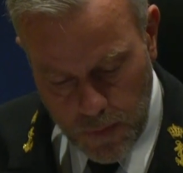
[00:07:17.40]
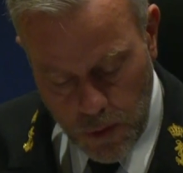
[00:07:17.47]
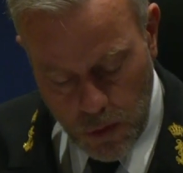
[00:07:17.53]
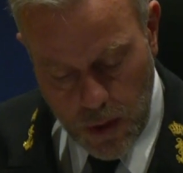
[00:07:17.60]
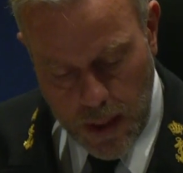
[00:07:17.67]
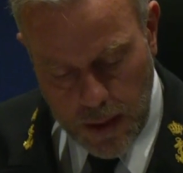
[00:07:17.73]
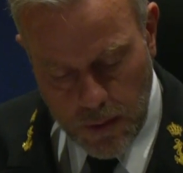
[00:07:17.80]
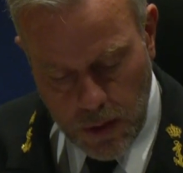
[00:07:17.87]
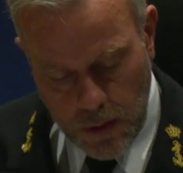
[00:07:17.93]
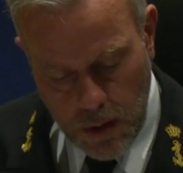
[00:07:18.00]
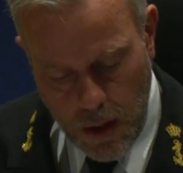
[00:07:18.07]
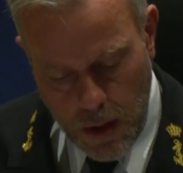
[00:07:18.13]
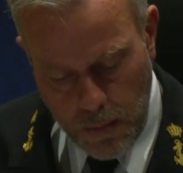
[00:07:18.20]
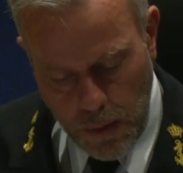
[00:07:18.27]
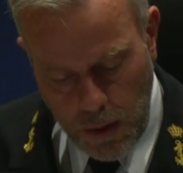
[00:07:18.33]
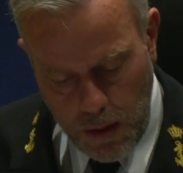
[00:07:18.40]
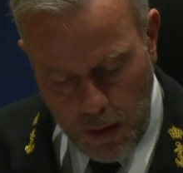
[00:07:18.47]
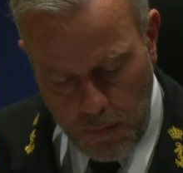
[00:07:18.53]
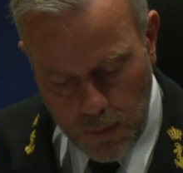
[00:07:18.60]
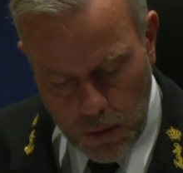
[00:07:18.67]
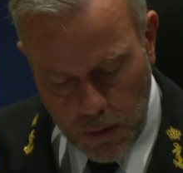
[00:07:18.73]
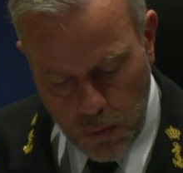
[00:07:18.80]
United in our
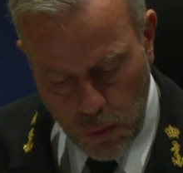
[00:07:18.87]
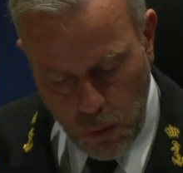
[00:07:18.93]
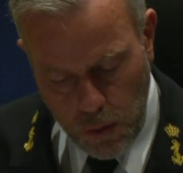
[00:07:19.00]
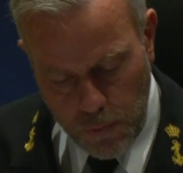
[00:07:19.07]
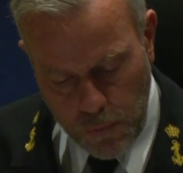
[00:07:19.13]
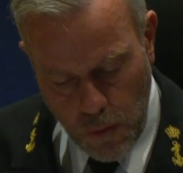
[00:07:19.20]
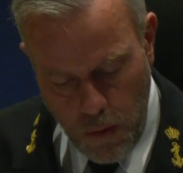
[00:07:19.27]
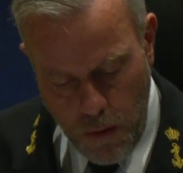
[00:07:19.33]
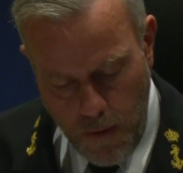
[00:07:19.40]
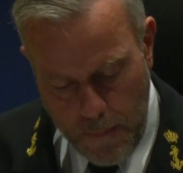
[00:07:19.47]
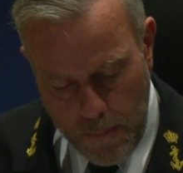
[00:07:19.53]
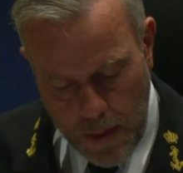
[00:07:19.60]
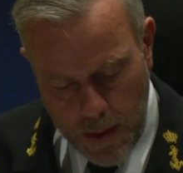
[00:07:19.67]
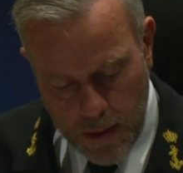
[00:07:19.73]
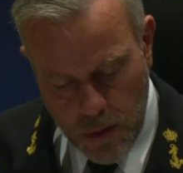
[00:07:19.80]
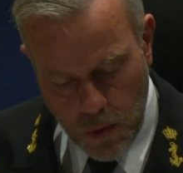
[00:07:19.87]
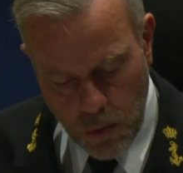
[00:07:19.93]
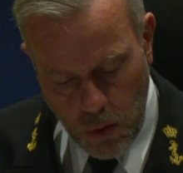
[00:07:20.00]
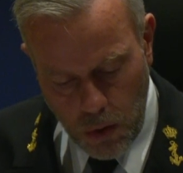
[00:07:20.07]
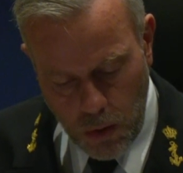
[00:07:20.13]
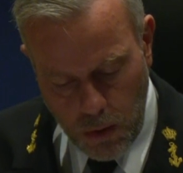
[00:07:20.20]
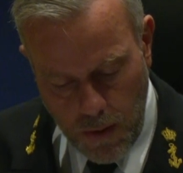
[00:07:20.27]
belief that the rule of law applies to
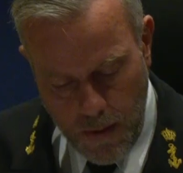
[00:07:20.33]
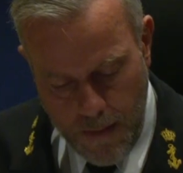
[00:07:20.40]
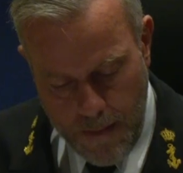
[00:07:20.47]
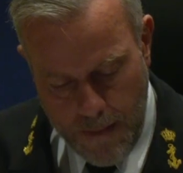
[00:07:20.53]
all,